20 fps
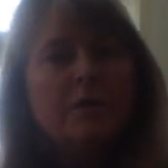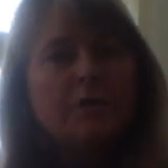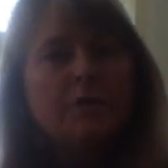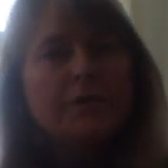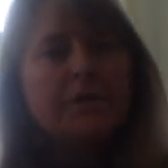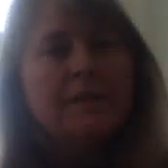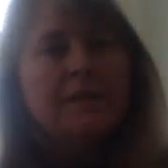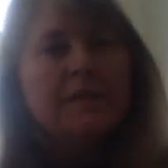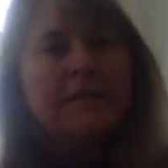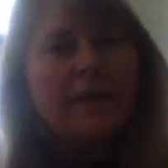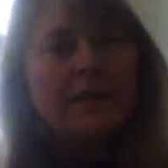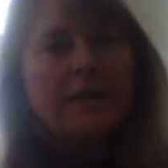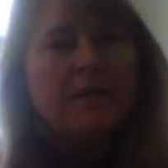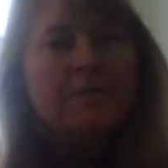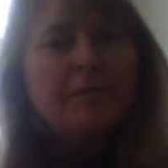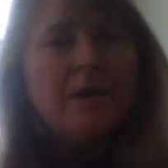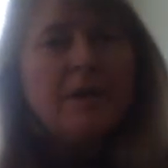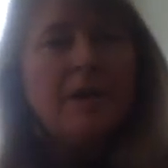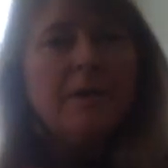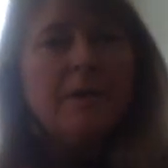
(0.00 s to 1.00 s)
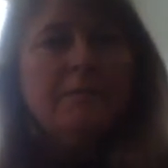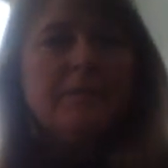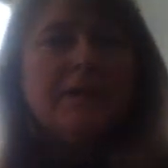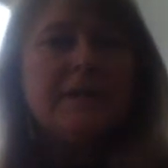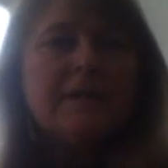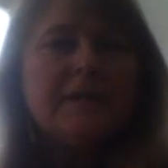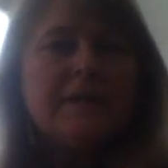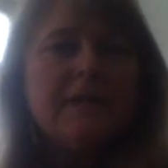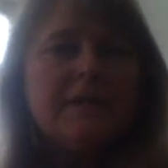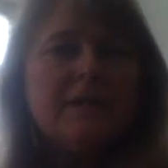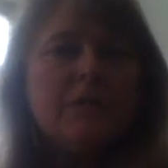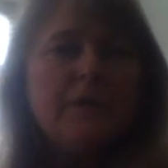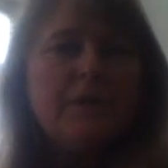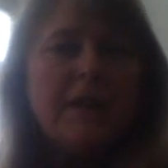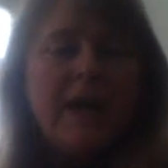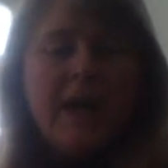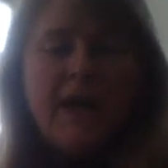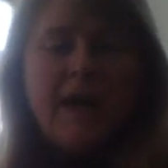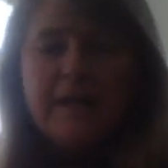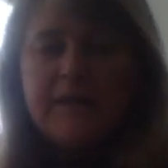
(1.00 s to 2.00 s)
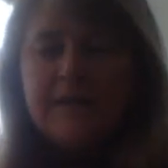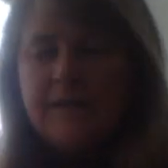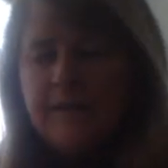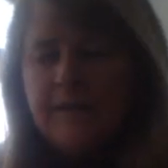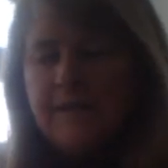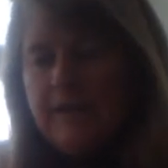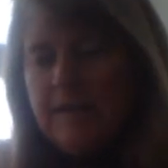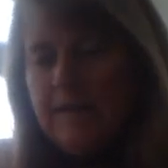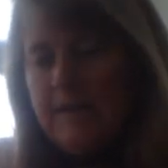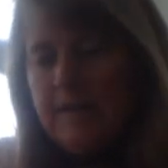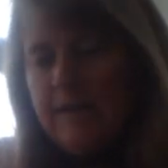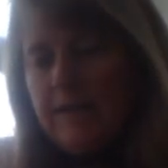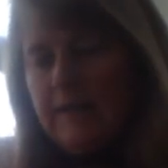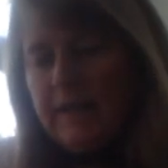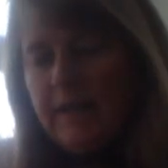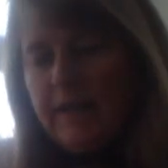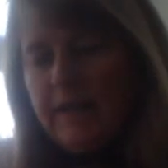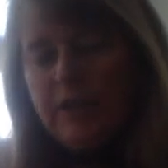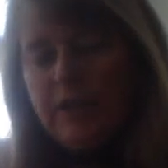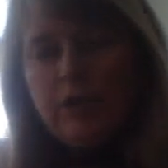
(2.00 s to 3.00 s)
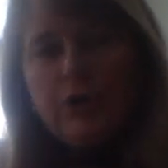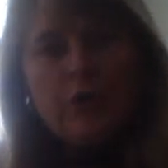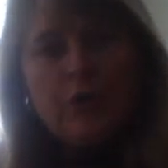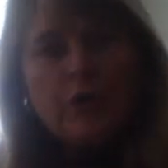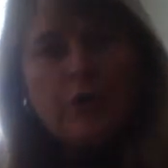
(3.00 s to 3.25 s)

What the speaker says: We use xanthan gum because that's what acts like